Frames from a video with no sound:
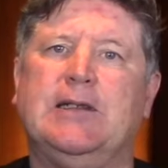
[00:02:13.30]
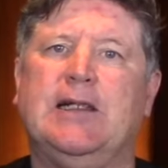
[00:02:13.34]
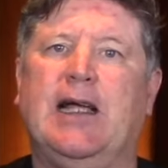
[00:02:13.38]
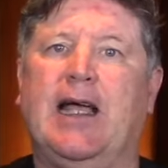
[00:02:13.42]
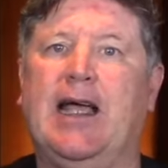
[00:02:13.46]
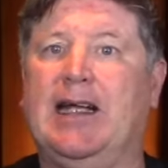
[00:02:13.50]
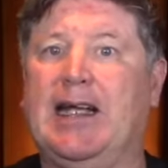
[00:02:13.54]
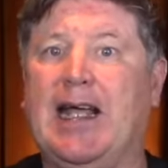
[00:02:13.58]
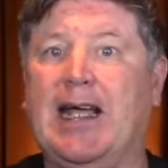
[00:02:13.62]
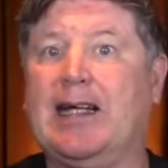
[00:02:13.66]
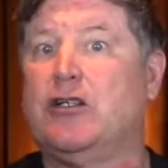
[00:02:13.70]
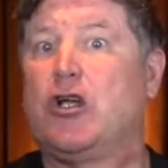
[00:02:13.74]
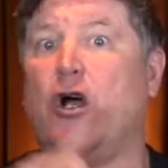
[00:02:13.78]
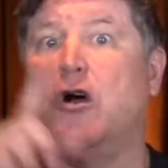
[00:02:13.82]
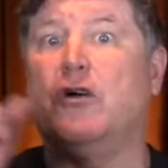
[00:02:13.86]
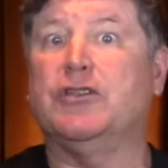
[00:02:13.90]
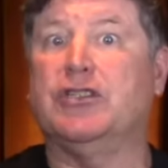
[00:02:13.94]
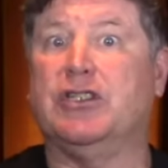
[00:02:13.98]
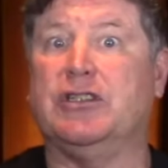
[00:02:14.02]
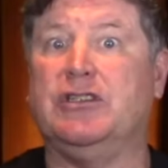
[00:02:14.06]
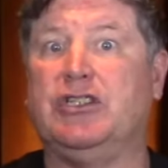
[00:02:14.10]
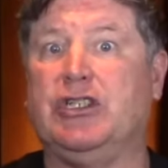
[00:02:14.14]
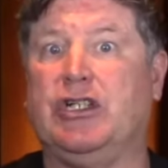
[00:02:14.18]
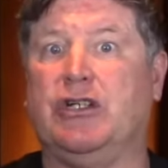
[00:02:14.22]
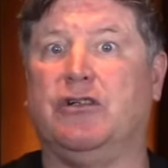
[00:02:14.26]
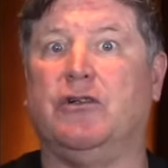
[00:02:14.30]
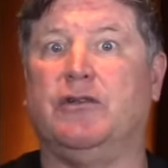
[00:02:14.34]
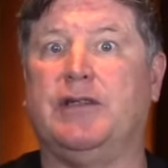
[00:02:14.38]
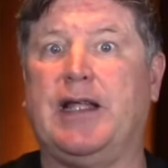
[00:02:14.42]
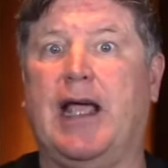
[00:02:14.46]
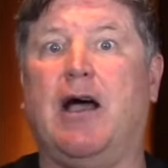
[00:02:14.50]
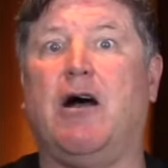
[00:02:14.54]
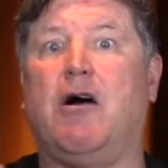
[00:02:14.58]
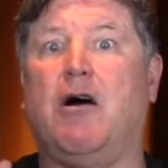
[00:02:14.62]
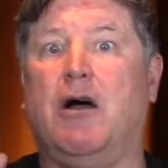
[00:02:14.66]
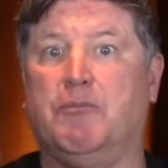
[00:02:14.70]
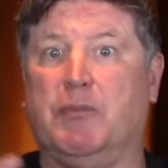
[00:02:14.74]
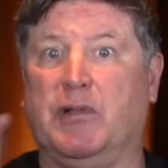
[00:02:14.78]
And that goes until
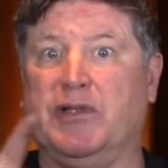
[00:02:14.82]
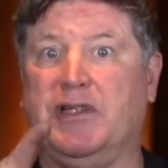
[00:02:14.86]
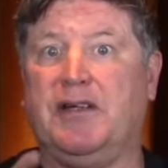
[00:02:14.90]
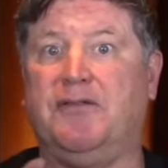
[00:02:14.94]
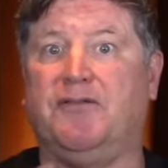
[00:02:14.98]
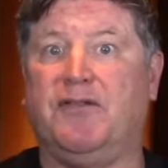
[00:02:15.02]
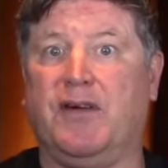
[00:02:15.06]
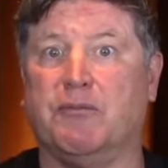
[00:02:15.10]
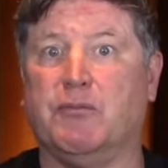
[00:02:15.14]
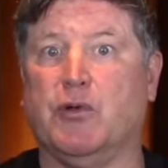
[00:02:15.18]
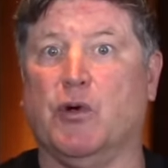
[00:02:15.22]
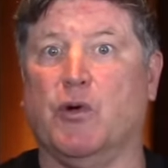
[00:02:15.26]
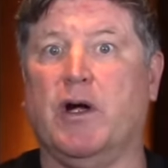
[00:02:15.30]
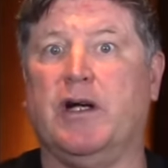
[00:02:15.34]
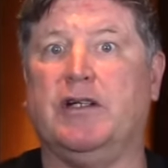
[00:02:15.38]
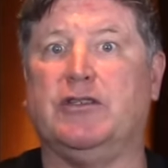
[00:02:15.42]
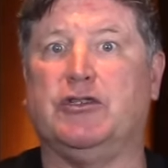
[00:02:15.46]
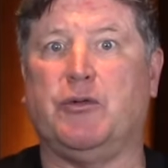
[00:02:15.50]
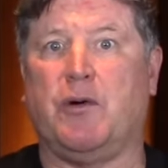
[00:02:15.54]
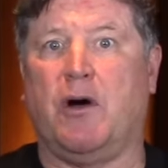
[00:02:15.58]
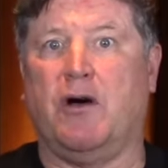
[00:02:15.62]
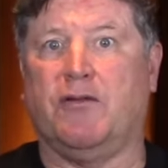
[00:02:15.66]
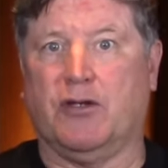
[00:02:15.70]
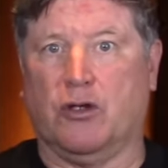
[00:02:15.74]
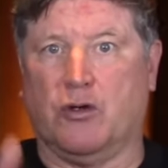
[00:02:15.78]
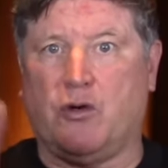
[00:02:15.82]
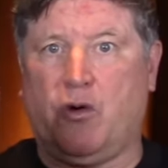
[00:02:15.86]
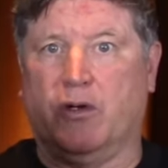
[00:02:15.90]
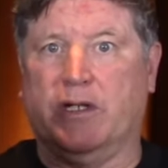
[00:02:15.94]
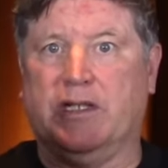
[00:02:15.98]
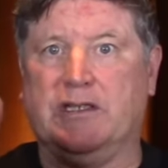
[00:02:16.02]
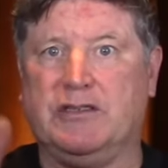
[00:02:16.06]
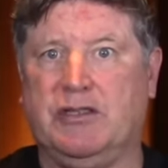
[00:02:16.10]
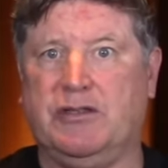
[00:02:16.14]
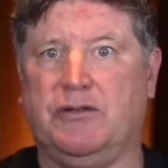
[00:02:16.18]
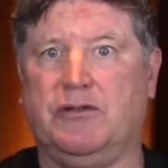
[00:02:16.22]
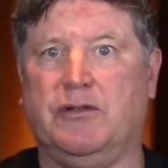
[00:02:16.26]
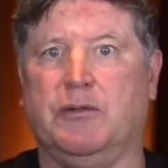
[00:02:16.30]
now, I believe, February twelfth,
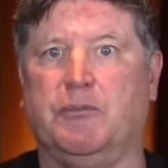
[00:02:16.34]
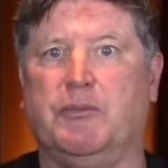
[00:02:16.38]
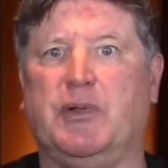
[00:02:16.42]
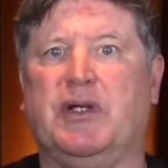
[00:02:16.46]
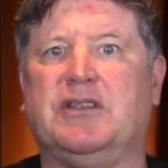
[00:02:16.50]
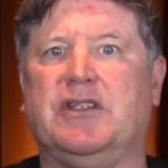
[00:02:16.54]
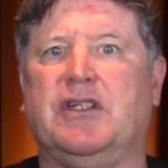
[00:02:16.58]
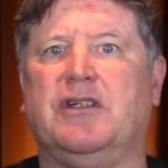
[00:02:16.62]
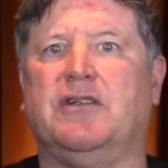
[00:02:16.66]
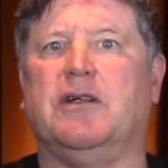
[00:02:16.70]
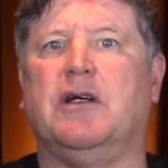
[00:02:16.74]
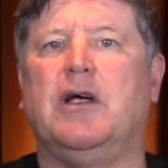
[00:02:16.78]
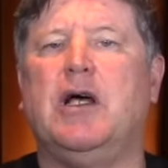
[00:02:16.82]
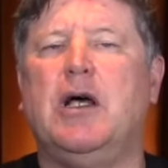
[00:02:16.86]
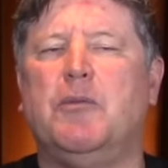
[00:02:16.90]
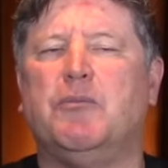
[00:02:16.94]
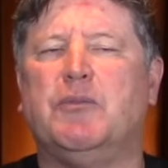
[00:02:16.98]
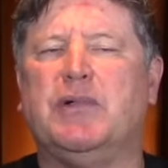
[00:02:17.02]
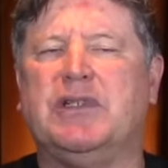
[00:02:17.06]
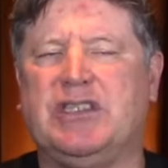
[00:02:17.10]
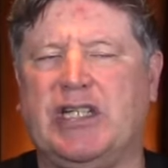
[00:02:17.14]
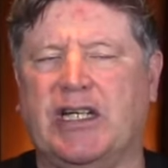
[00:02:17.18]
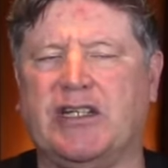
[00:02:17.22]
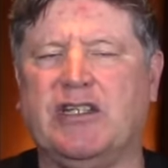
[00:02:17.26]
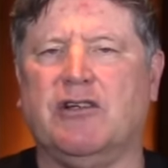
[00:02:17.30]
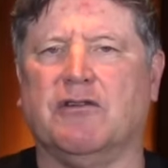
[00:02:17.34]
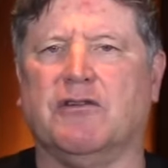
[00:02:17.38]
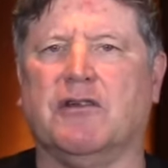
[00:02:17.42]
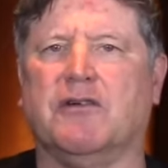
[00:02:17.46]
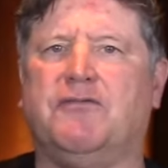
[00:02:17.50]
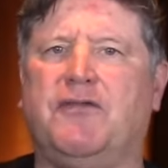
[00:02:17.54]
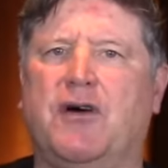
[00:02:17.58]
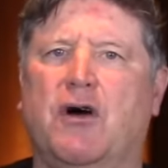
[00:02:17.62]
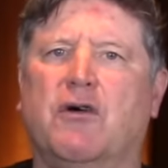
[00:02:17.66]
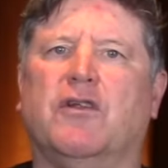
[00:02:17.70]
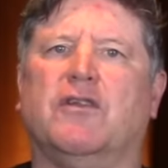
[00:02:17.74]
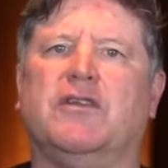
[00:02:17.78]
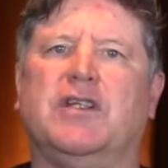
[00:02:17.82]
according to the particular
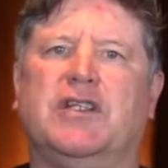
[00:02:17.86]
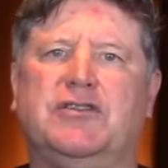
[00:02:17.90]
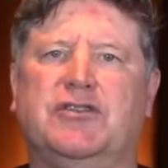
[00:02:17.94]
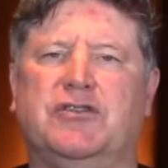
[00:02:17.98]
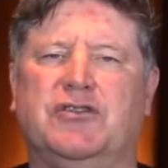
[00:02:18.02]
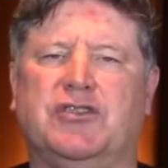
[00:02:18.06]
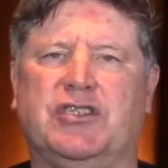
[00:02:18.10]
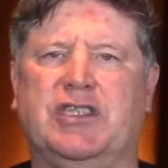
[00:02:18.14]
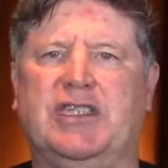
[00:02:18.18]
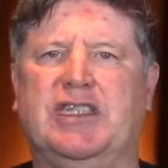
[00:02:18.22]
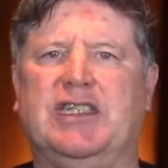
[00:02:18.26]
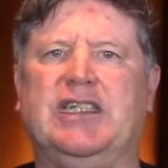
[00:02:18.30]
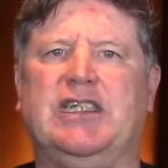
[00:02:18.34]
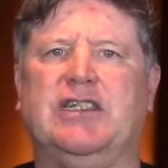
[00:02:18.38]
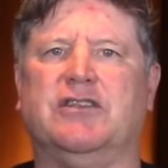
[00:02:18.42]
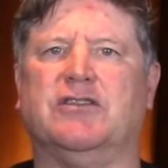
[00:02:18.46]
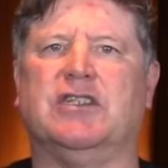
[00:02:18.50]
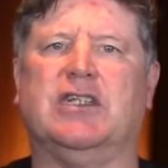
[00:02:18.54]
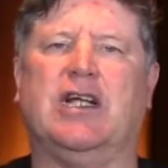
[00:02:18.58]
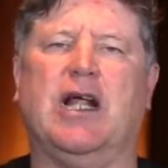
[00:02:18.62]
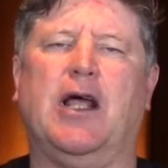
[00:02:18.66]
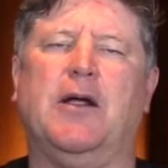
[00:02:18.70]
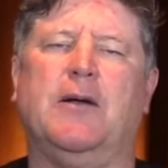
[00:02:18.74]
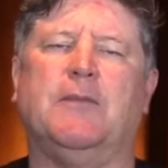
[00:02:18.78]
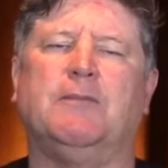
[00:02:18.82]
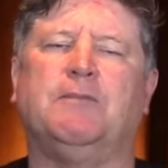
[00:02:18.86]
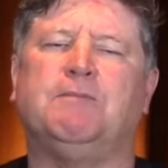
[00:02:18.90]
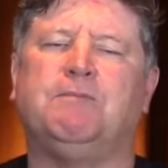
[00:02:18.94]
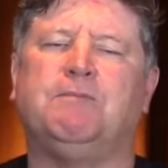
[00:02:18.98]
photo that you're seeing here today.